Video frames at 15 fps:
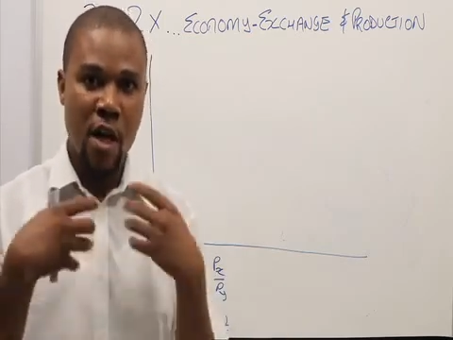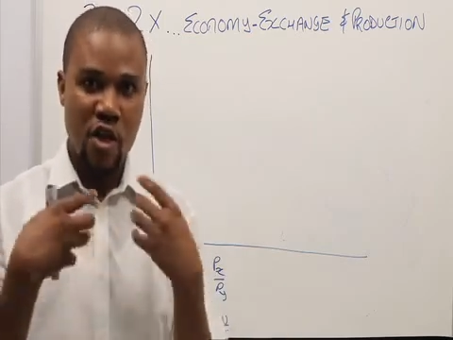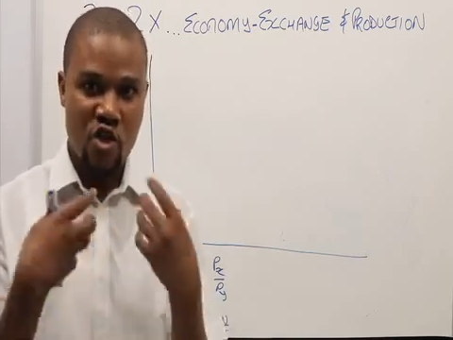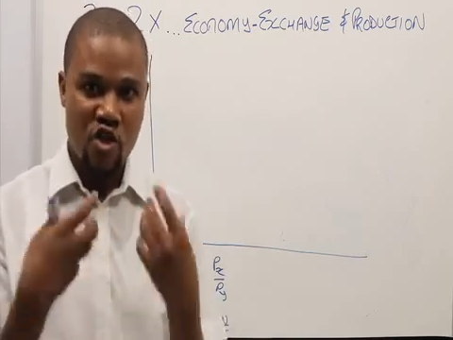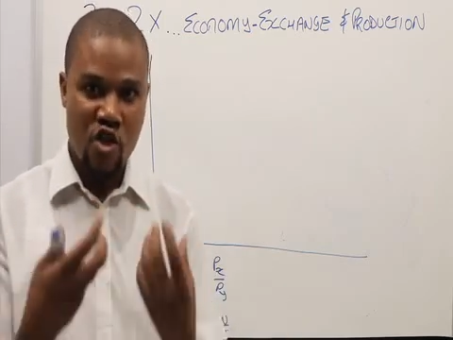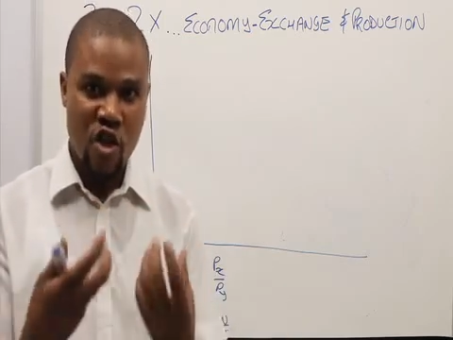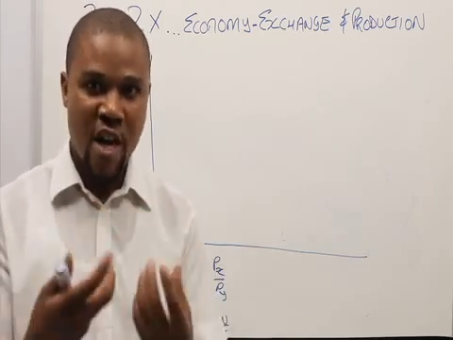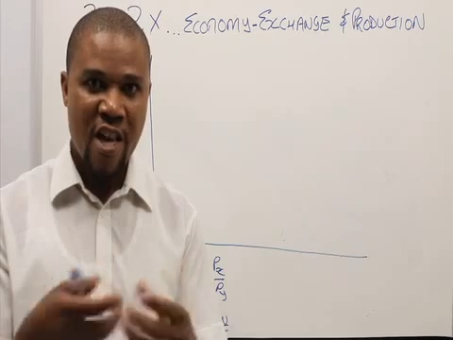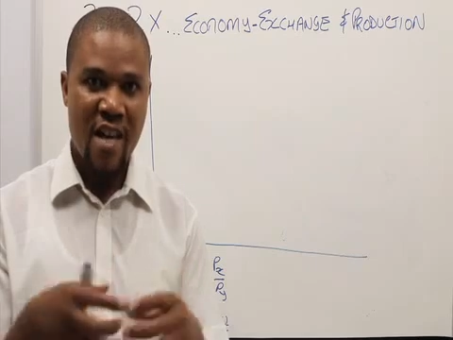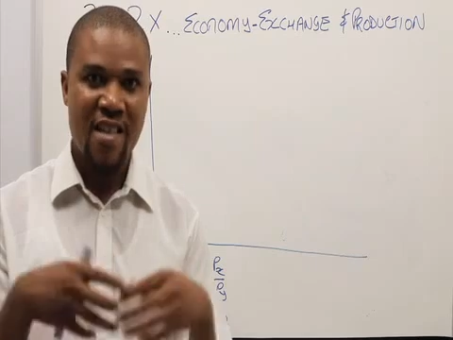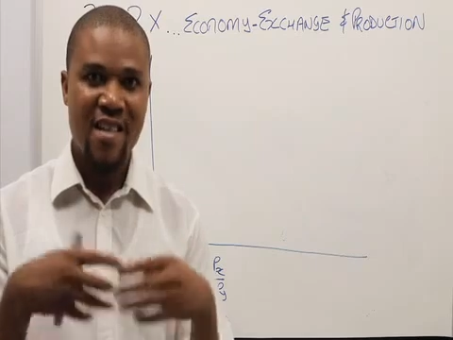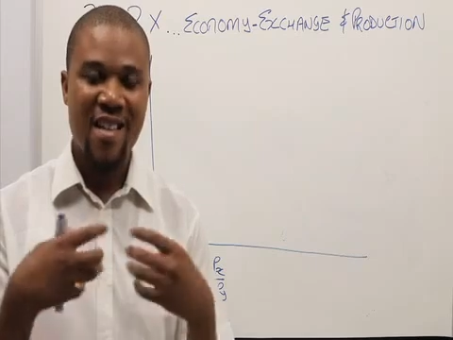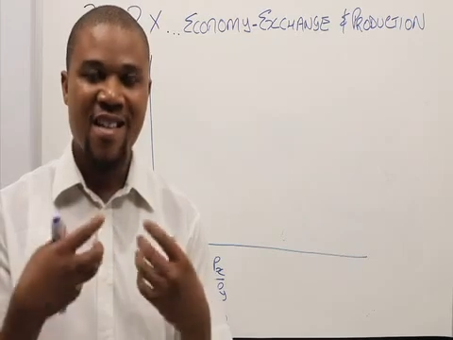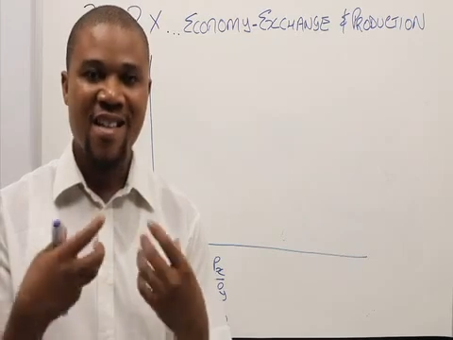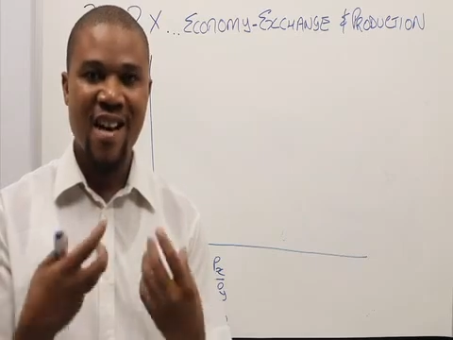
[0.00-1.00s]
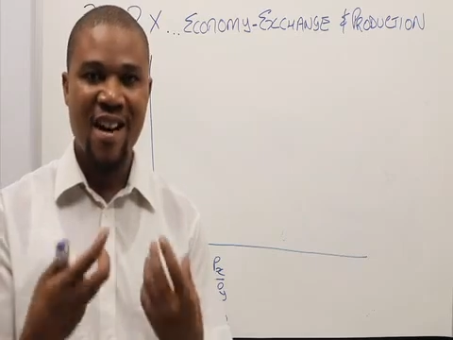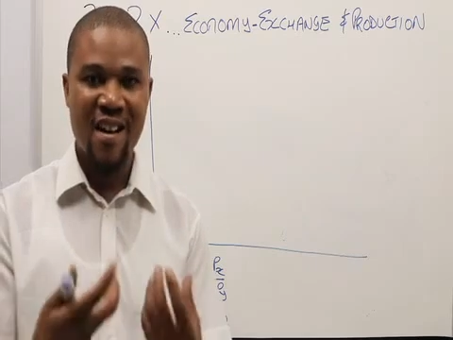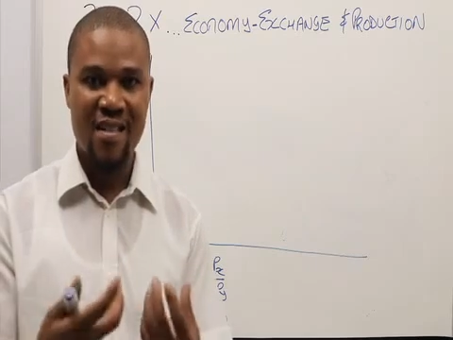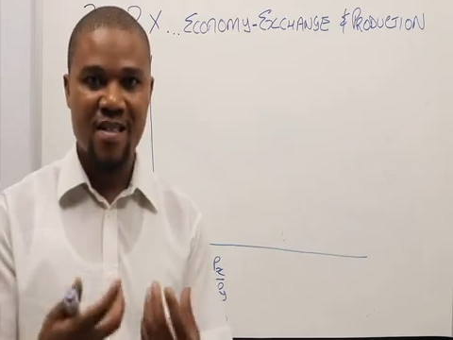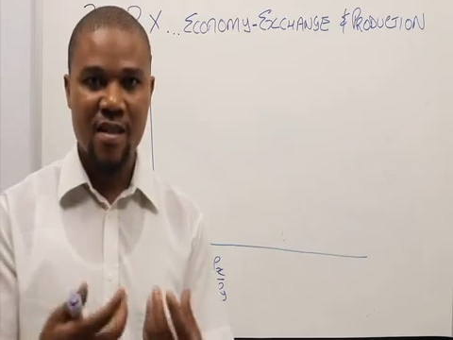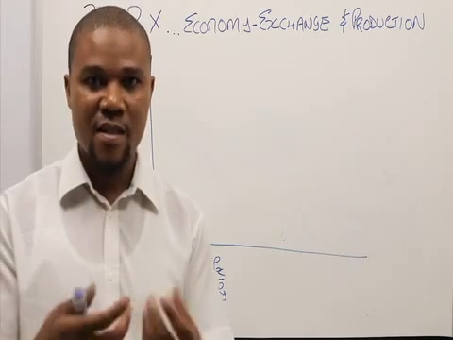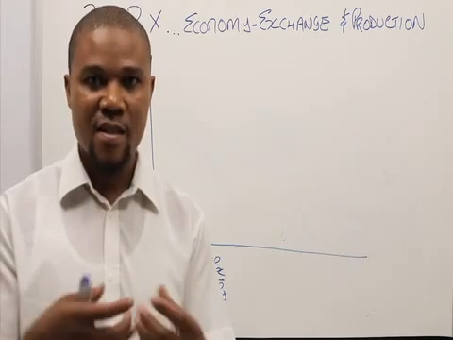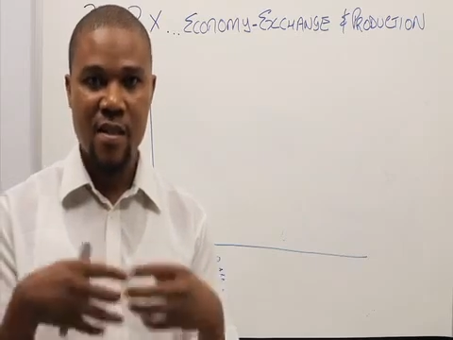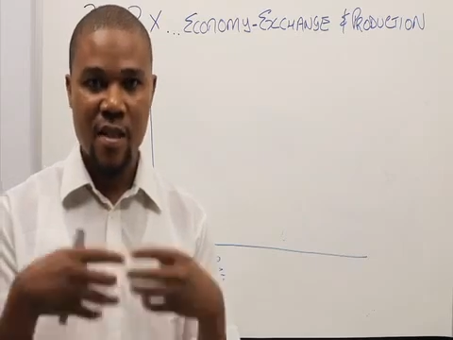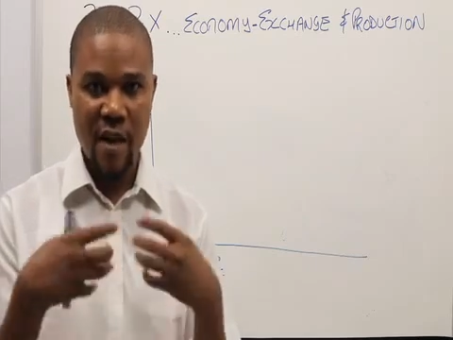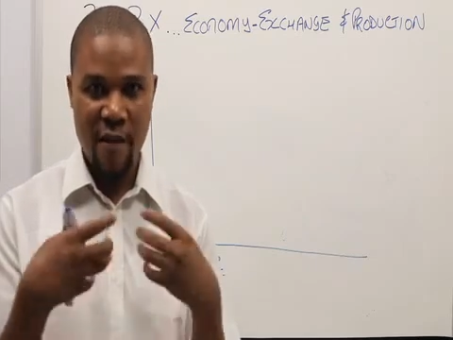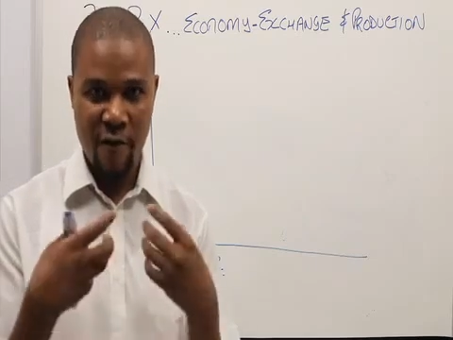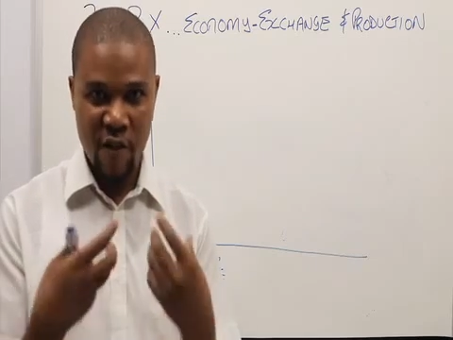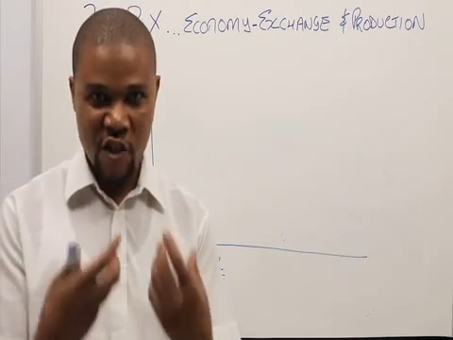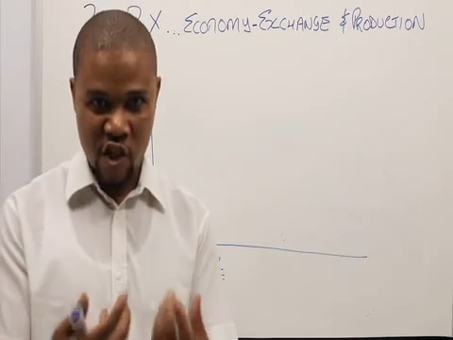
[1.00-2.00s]
Trade enhances
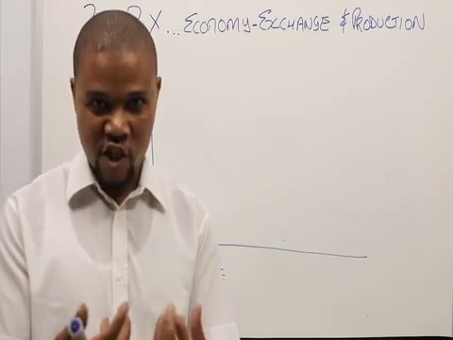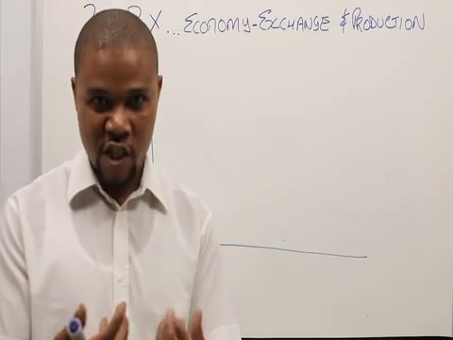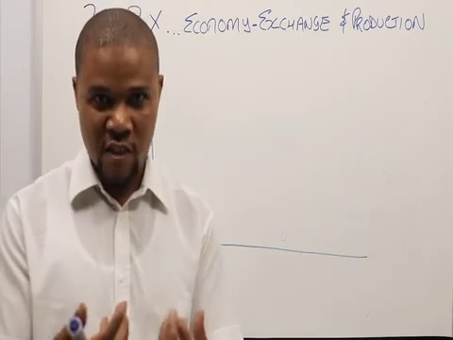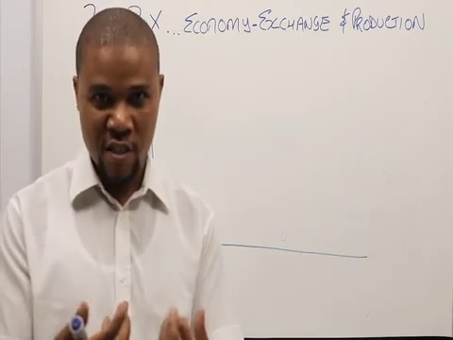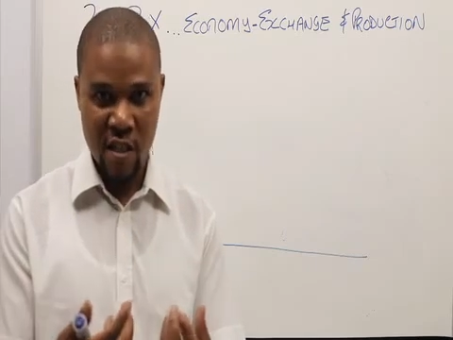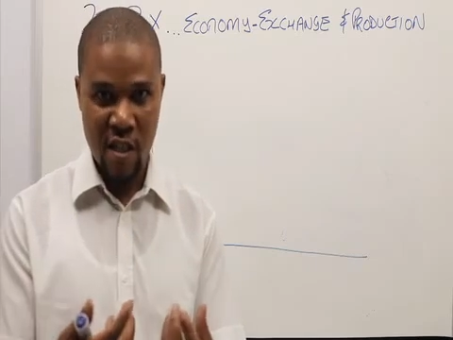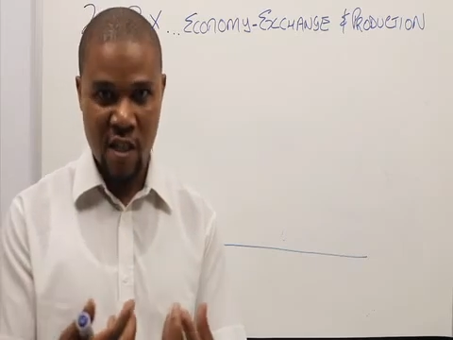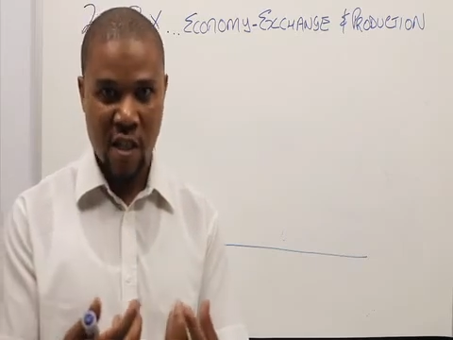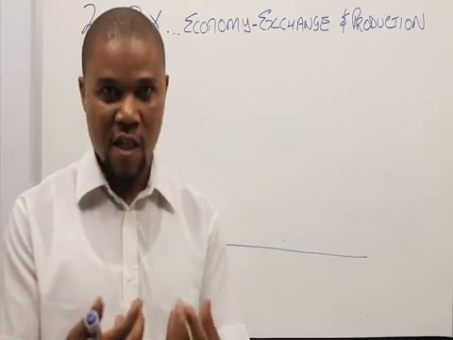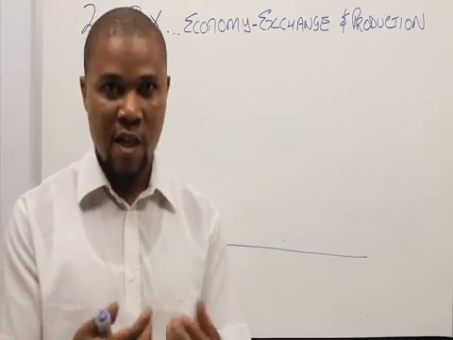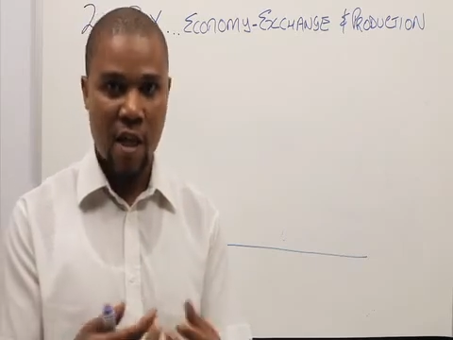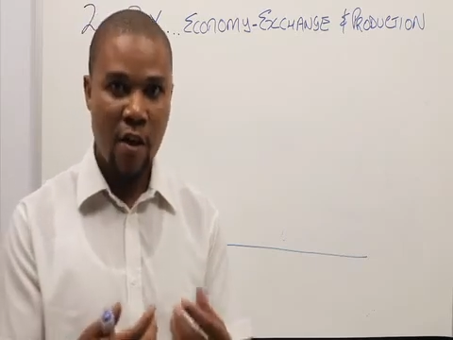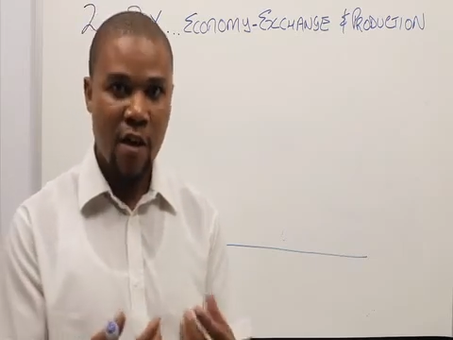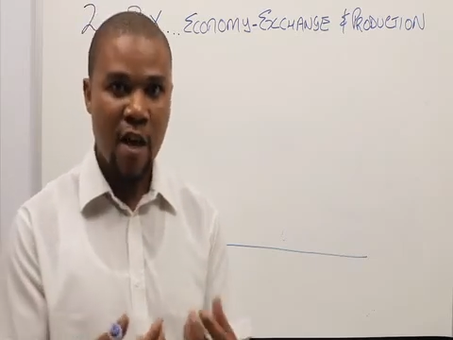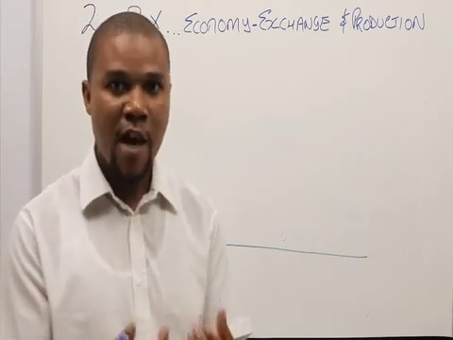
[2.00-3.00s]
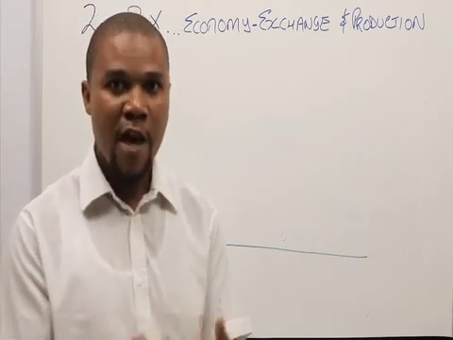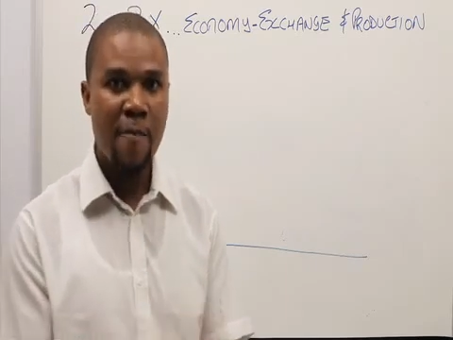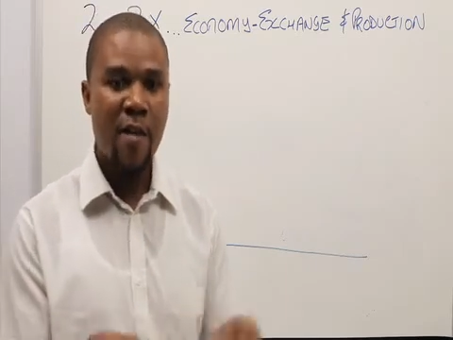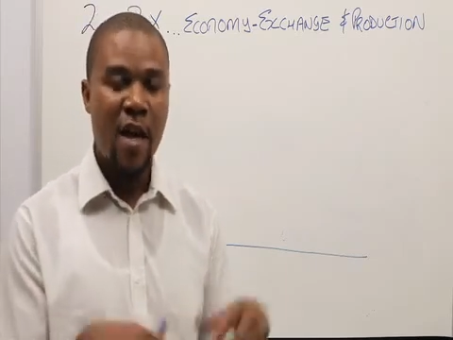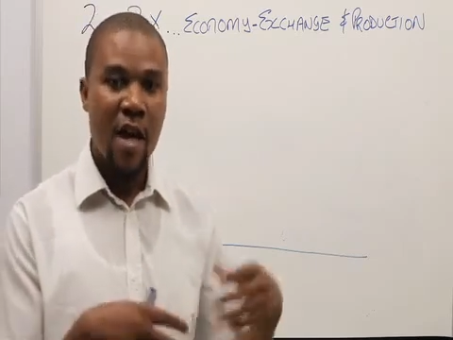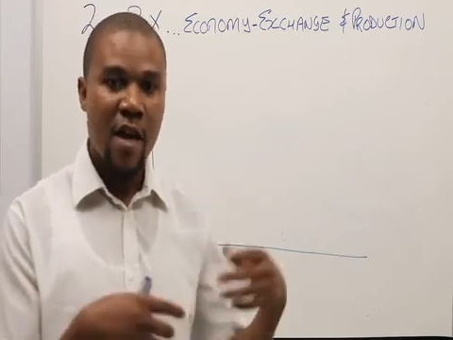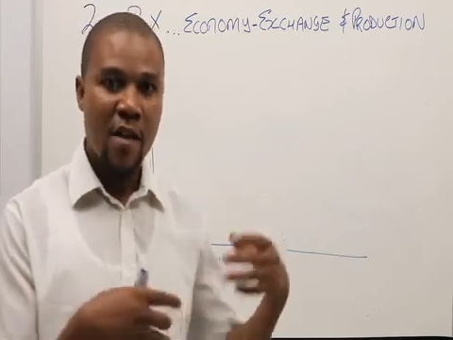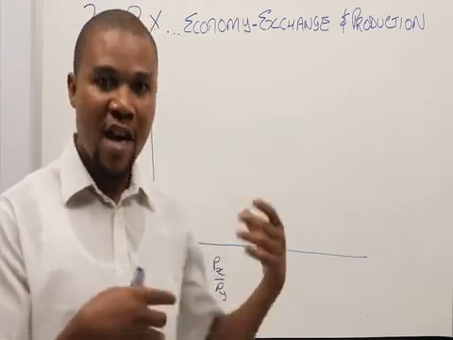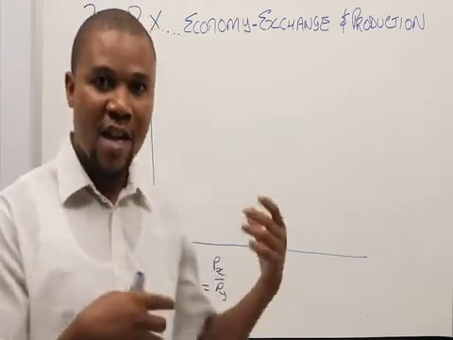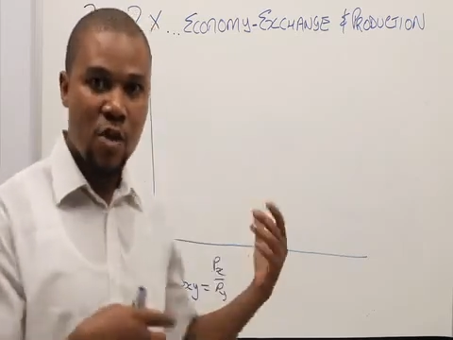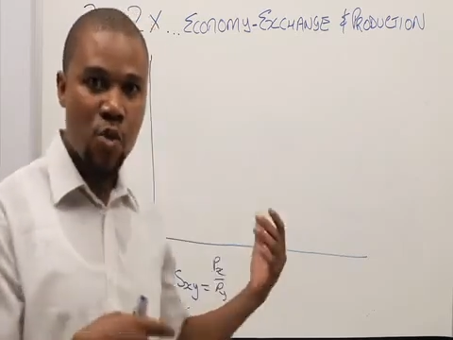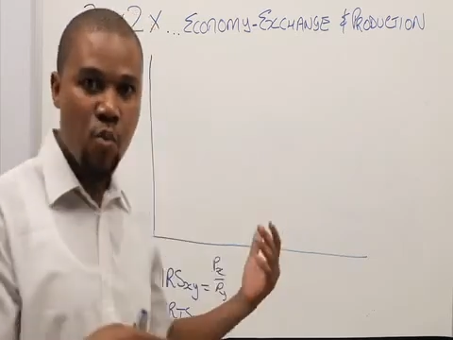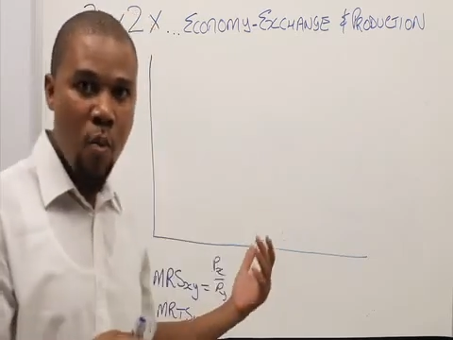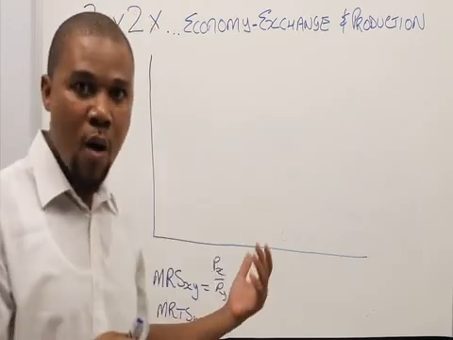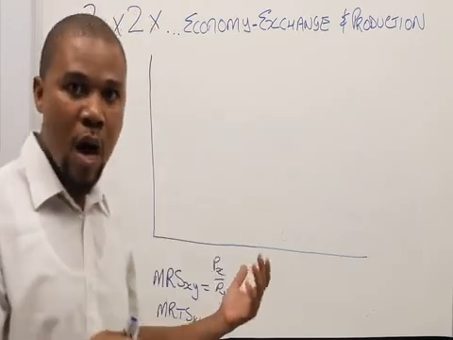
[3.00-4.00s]
efficiency. Okay? That's